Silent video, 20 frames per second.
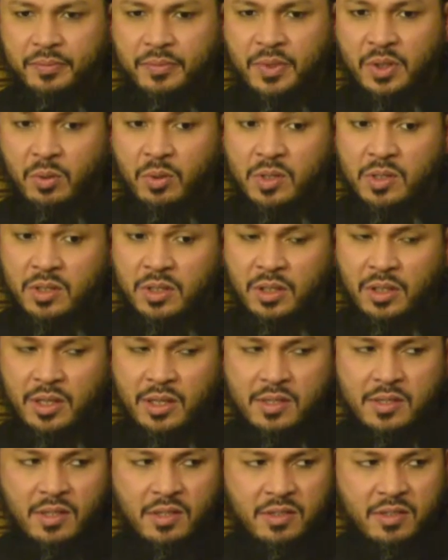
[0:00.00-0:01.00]
It was still
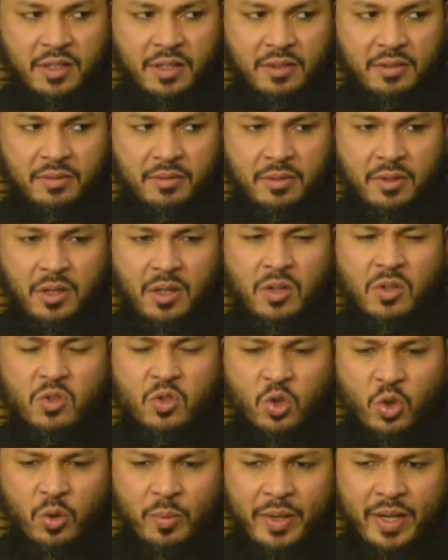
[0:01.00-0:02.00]
existing.
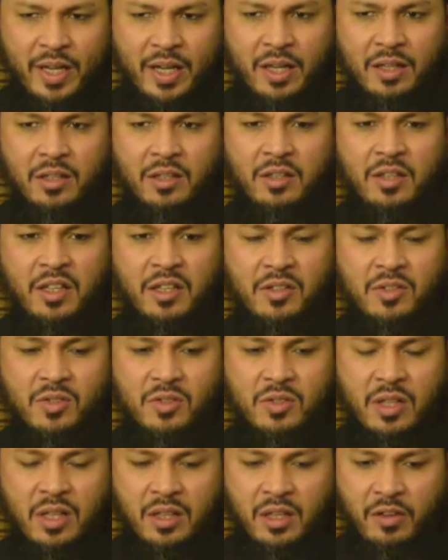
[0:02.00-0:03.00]
So many other things
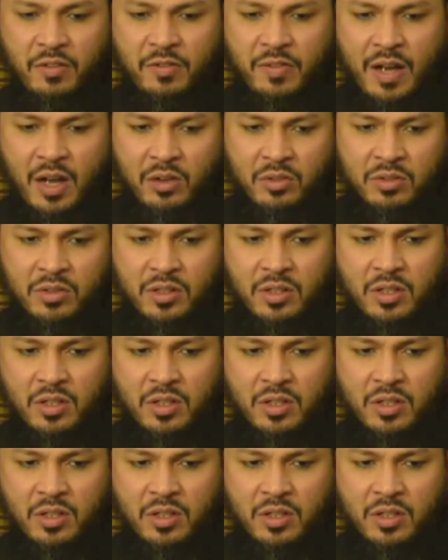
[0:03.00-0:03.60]
that they found